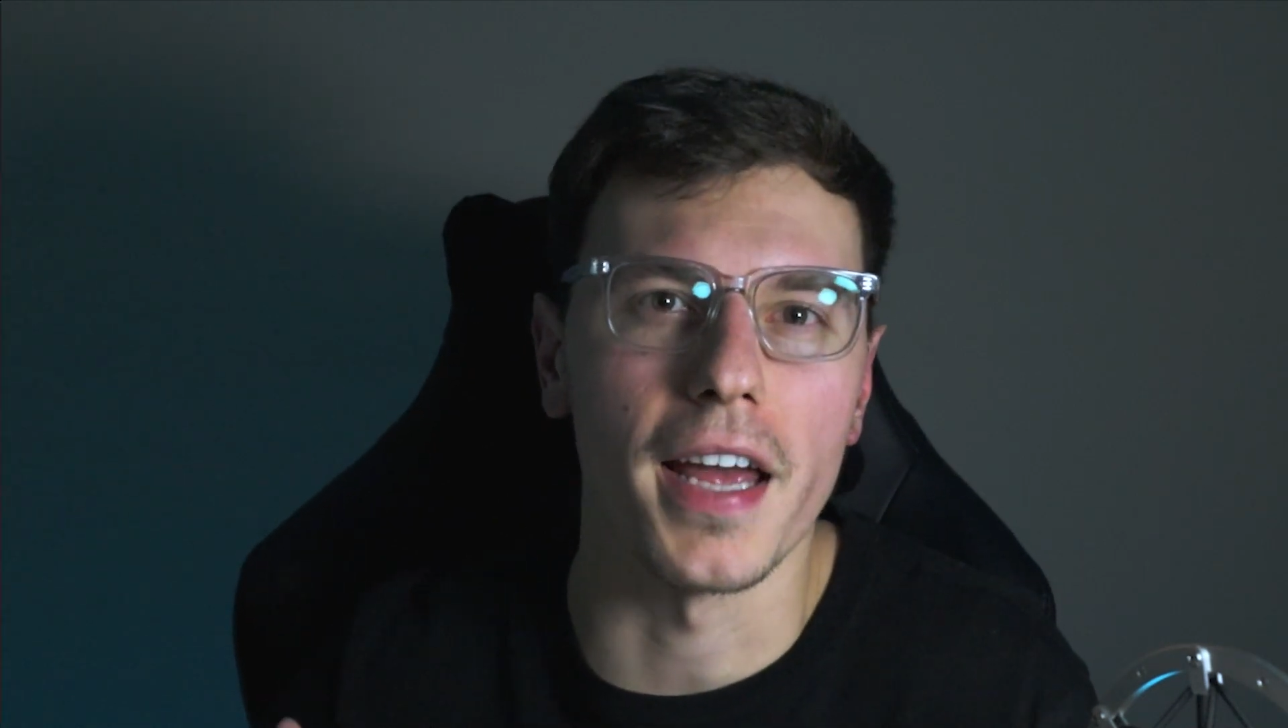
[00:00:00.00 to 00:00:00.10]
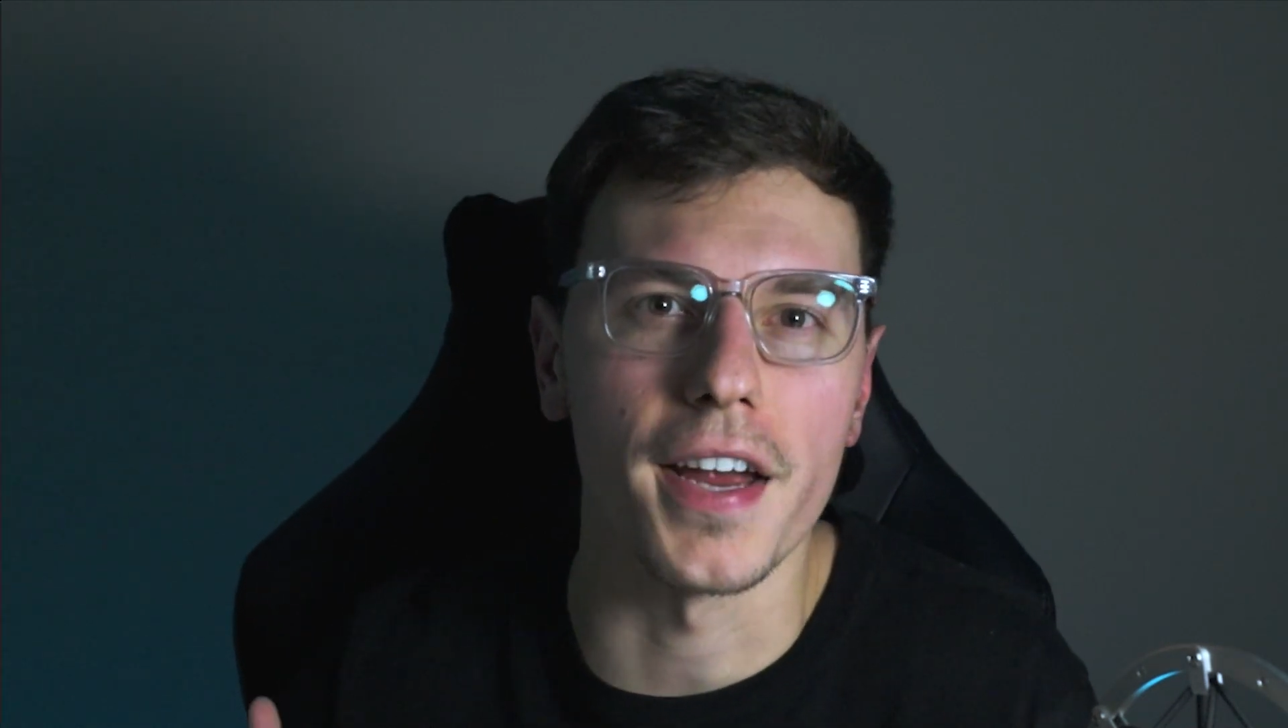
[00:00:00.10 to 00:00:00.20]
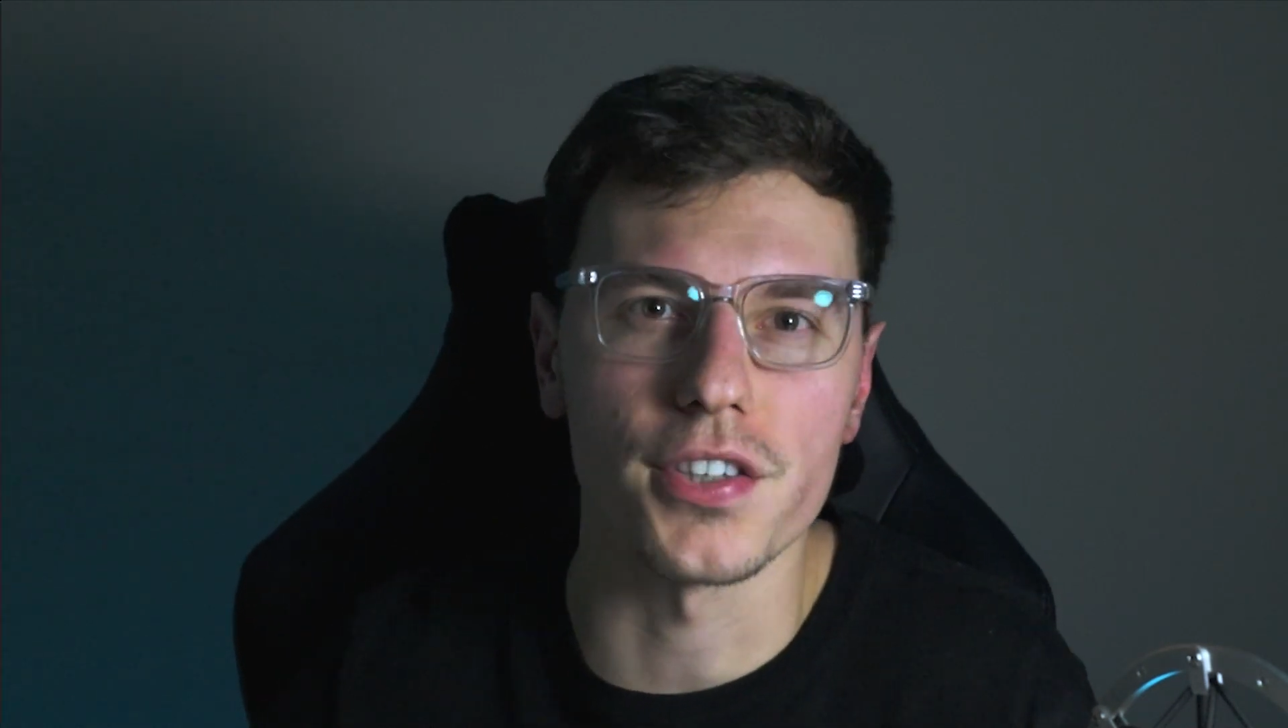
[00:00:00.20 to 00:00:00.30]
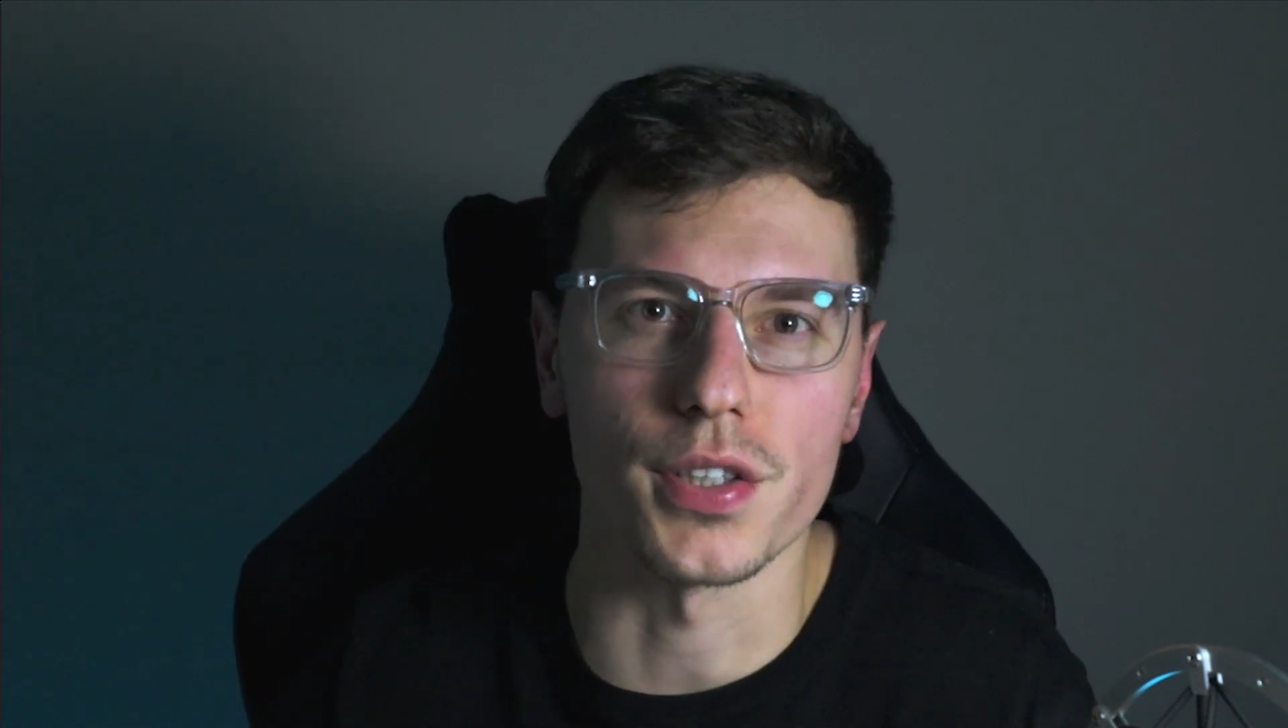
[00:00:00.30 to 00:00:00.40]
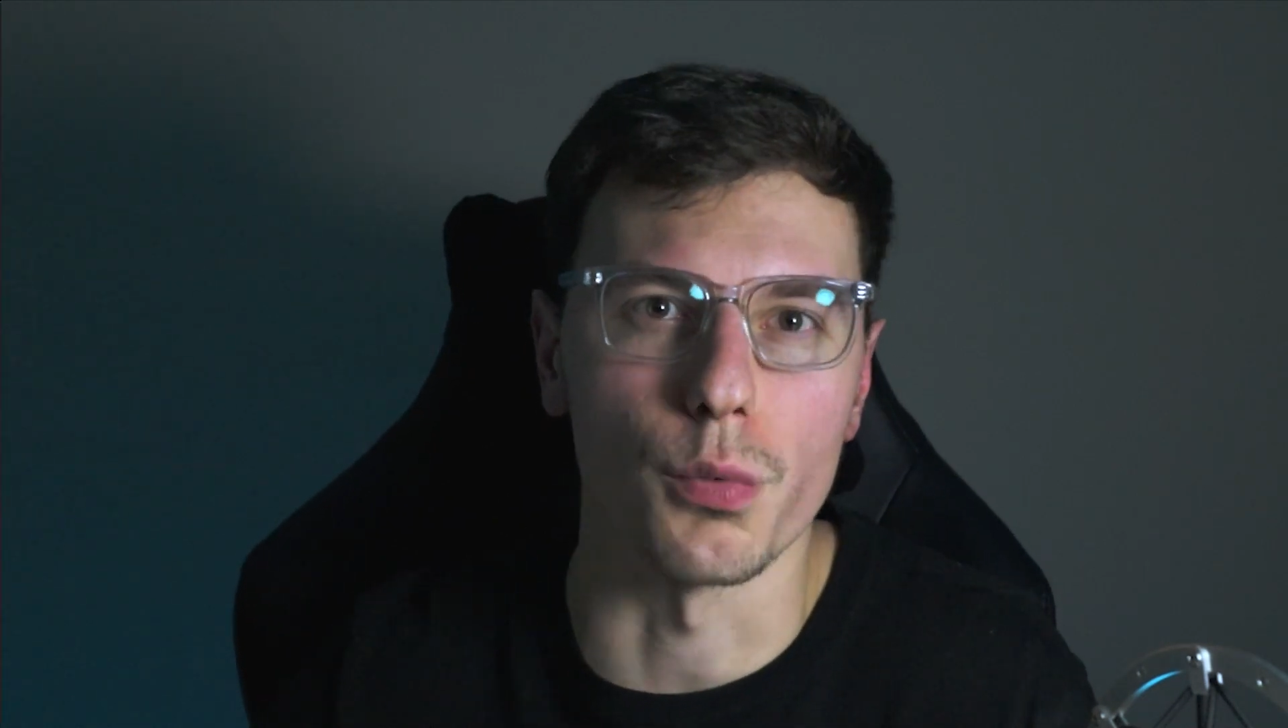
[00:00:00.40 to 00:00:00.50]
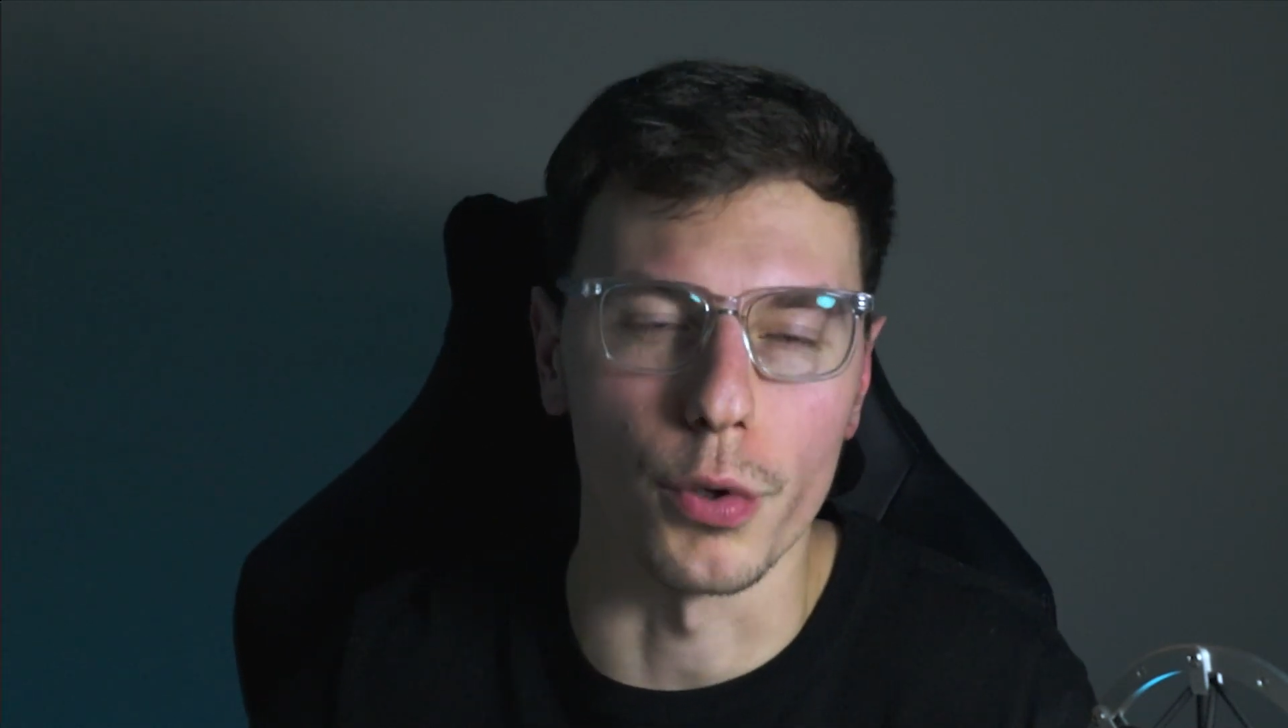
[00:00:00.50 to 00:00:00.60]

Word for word: actually